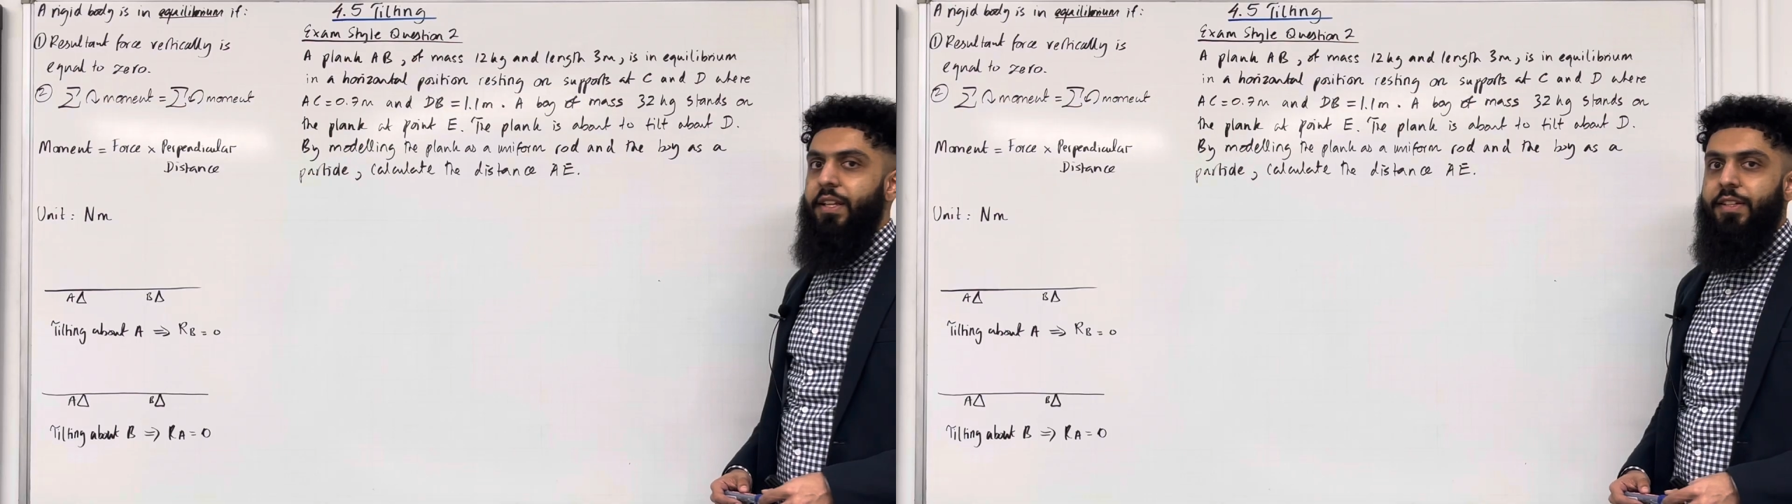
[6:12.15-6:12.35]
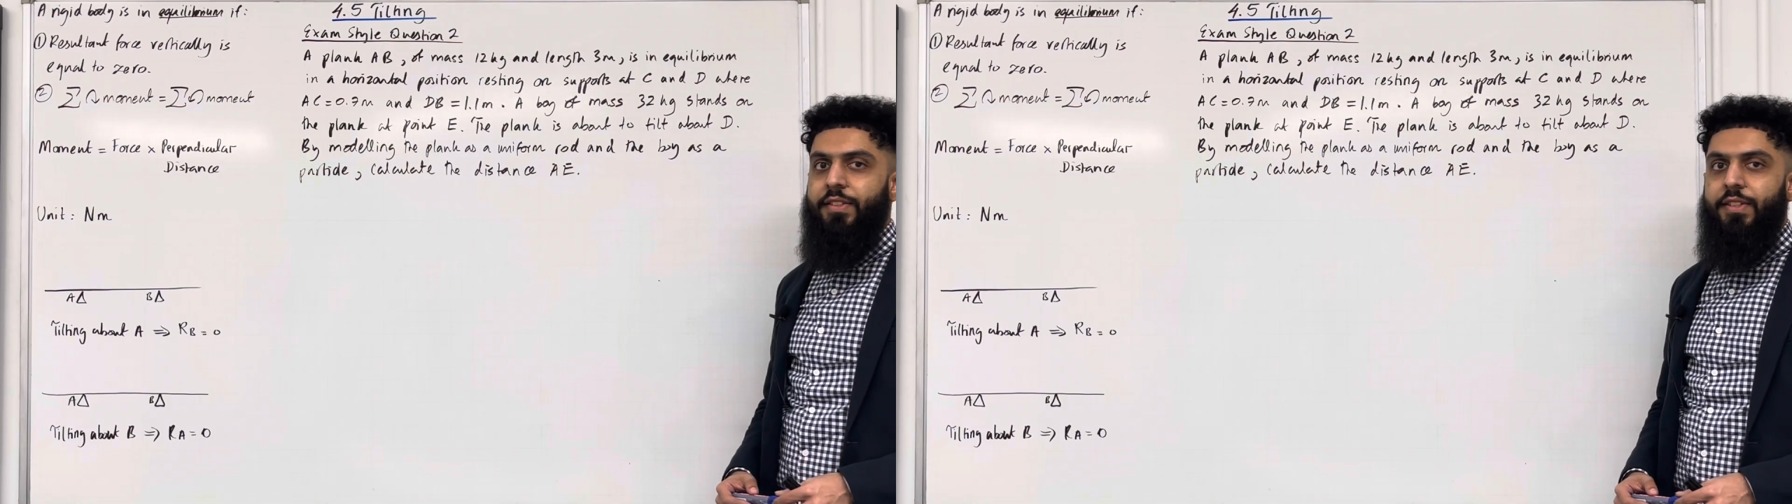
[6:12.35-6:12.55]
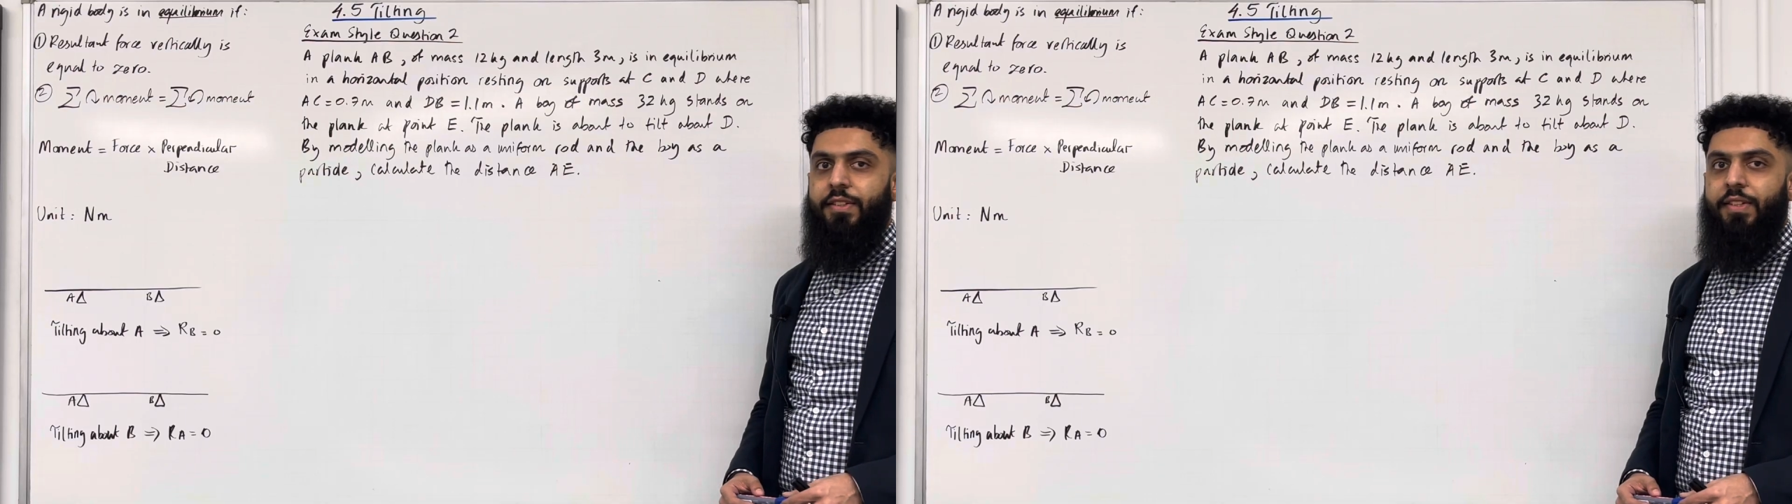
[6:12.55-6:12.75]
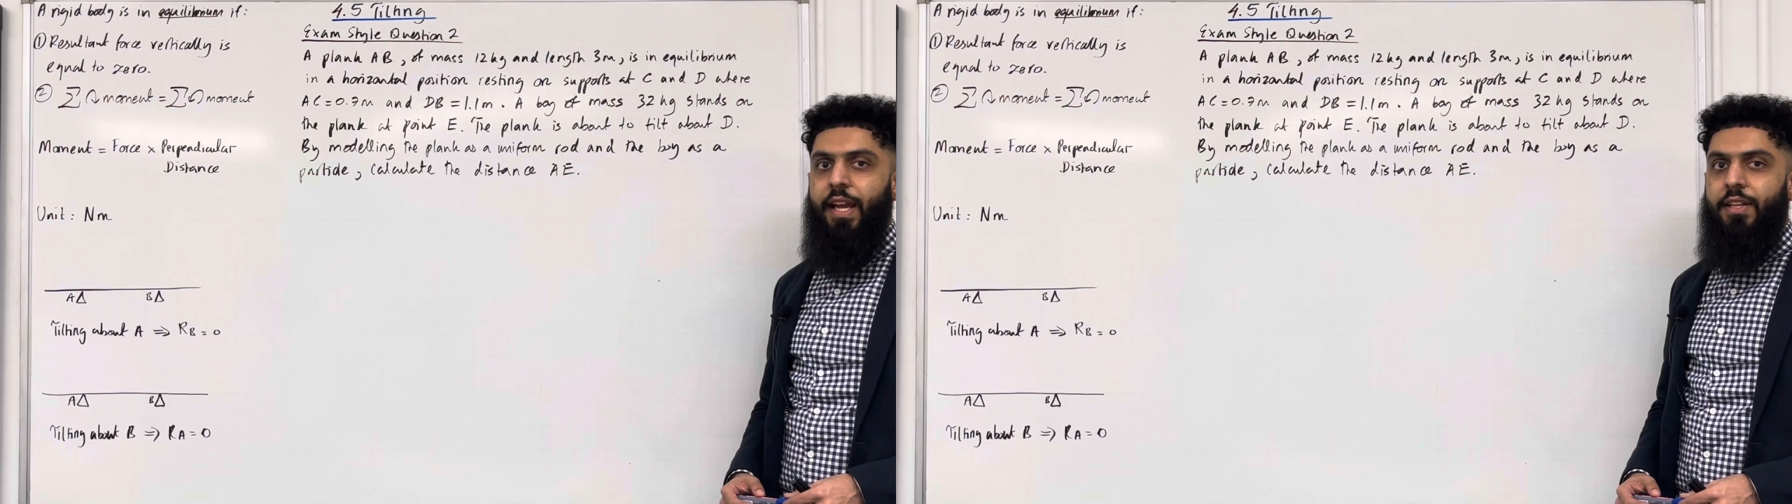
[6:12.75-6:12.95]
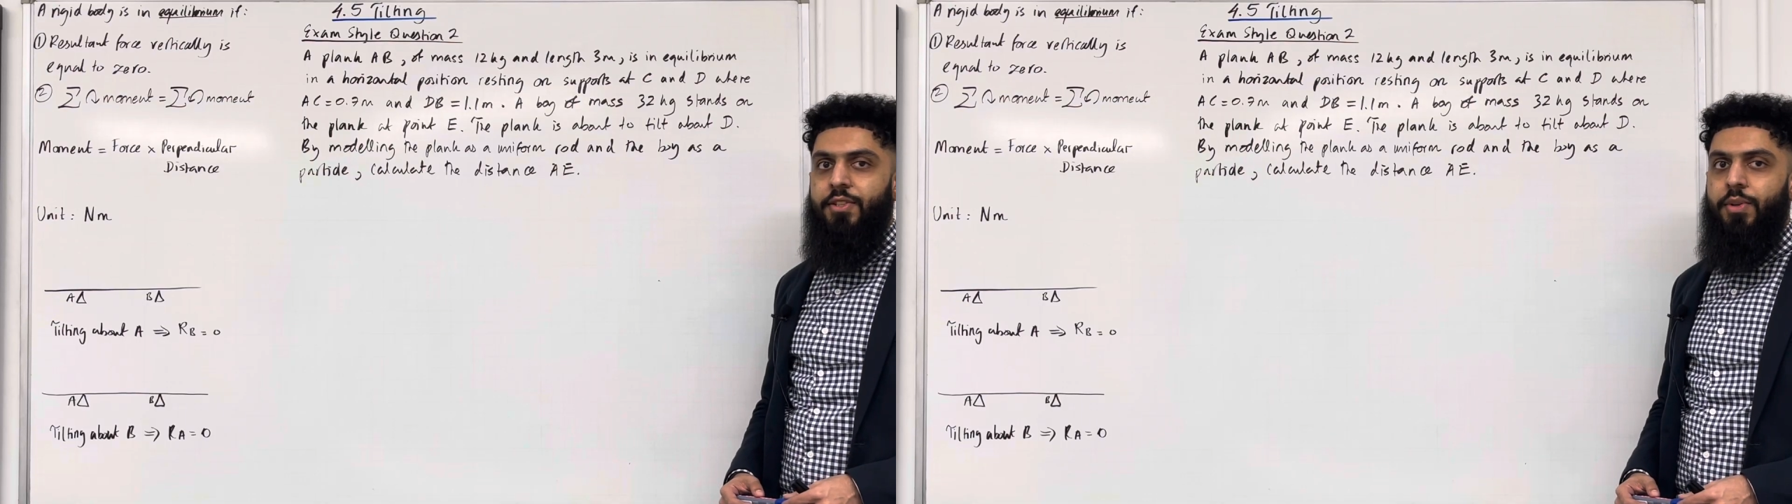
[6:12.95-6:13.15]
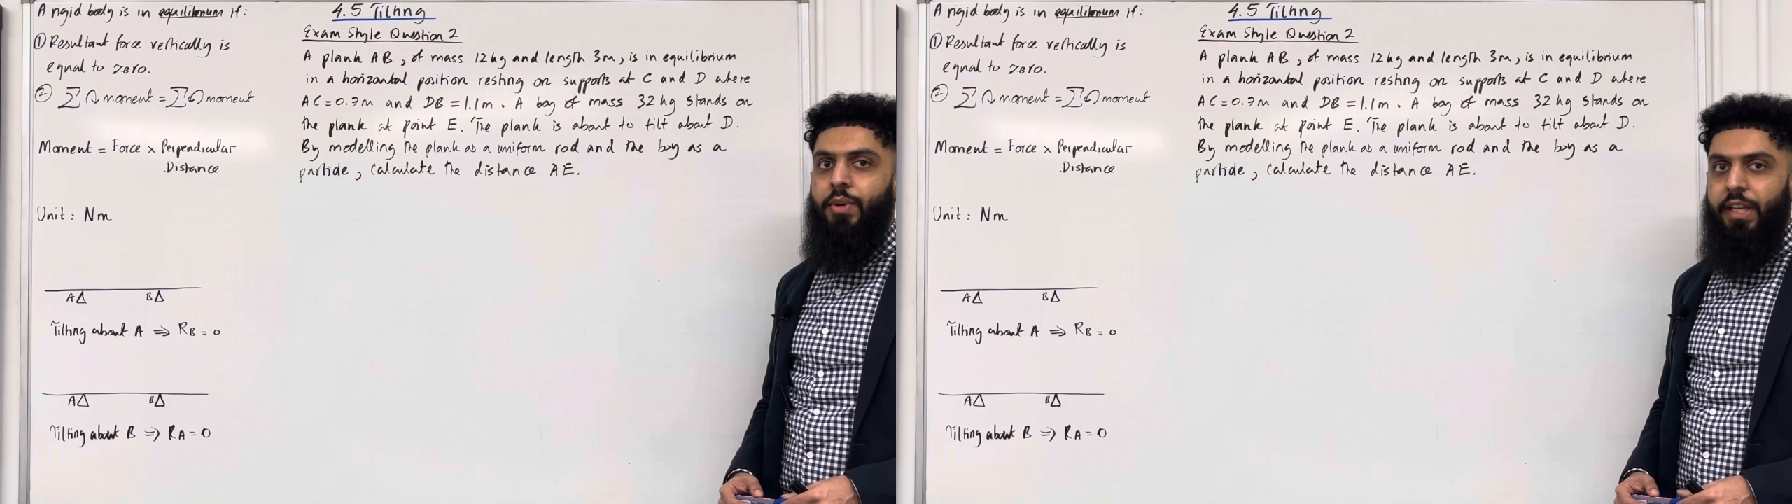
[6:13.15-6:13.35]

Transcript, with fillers: the distance A to